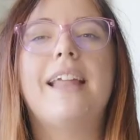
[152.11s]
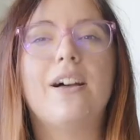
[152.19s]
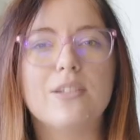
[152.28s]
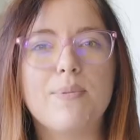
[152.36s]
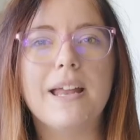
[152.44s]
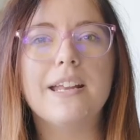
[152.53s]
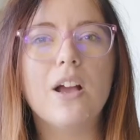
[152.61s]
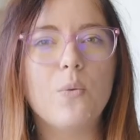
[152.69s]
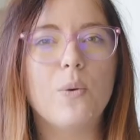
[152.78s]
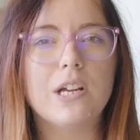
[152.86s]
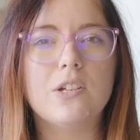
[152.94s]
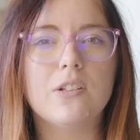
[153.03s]
Now, depending on
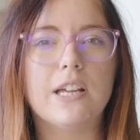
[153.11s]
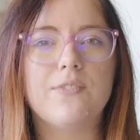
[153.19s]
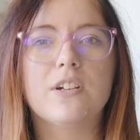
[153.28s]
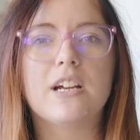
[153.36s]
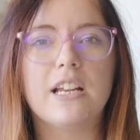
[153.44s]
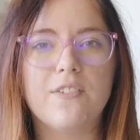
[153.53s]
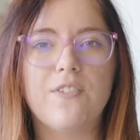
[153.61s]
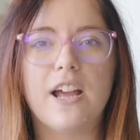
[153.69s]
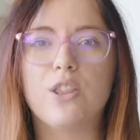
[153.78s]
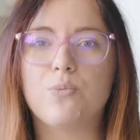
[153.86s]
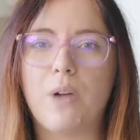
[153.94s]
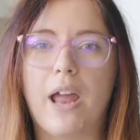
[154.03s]
where you live, you're gonna
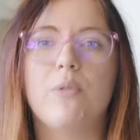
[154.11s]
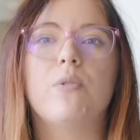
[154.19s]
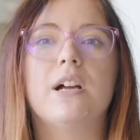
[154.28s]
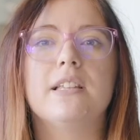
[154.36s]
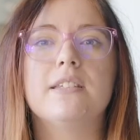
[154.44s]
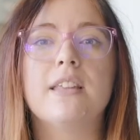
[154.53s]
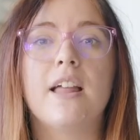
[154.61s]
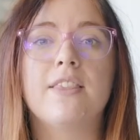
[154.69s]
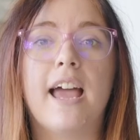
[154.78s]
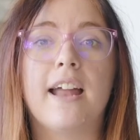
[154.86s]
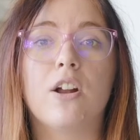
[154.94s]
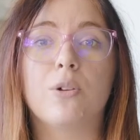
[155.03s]
find the right ones
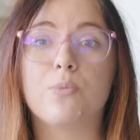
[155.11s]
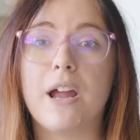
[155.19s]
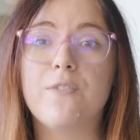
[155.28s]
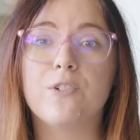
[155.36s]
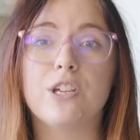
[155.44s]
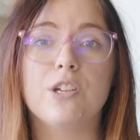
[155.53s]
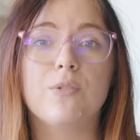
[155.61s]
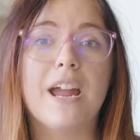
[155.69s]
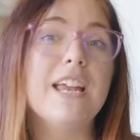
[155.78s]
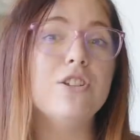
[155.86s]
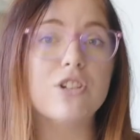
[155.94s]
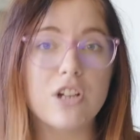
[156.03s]
that are right for you
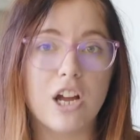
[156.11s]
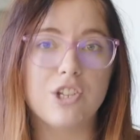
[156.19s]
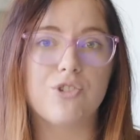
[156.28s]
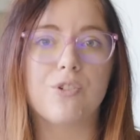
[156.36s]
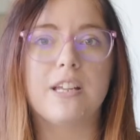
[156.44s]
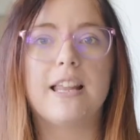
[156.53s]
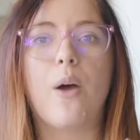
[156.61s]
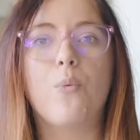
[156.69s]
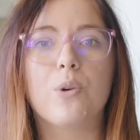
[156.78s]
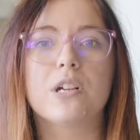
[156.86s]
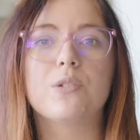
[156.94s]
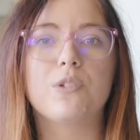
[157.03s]
in your country and that
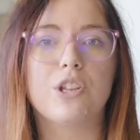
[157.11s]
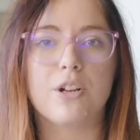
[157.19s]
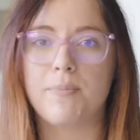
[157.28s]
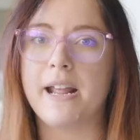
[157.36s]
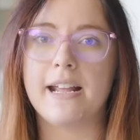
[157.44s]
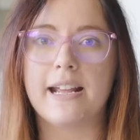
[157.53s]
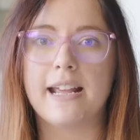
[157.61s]
works with your bank